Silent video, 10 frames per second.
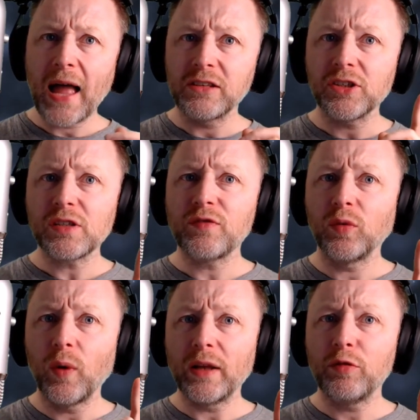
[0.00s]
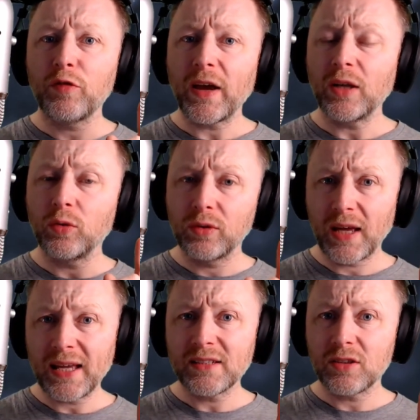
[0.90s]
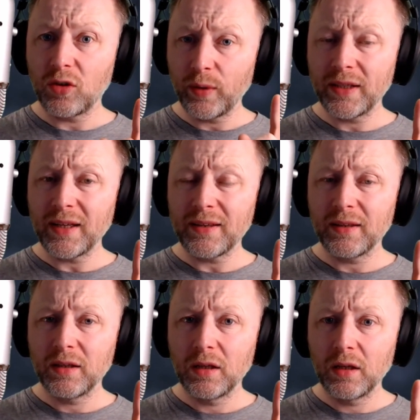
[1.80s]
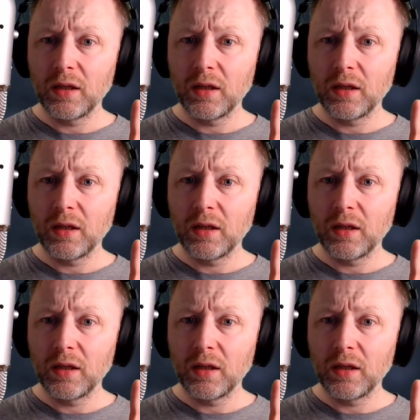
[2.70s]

And just for one final test, do you know what he did?